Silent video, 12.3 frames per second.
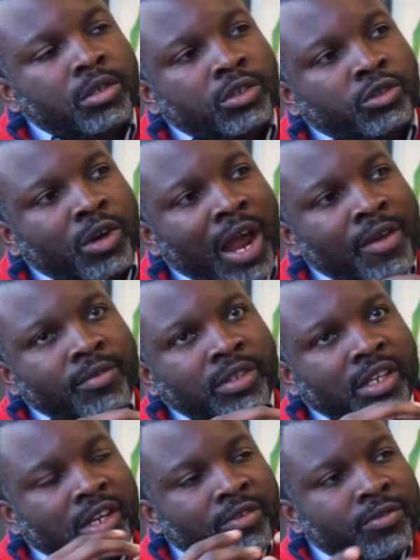drive
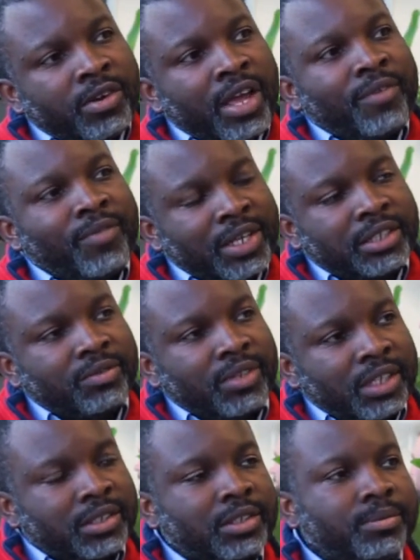delivery
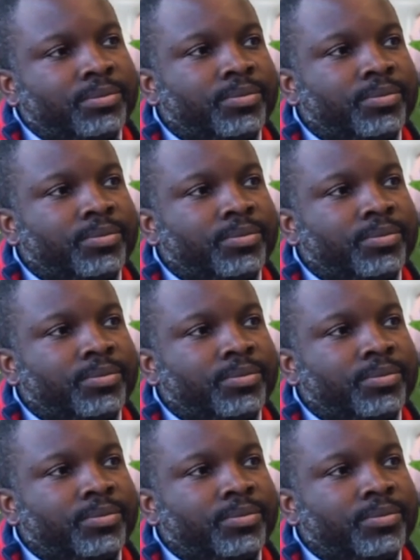effectiveness.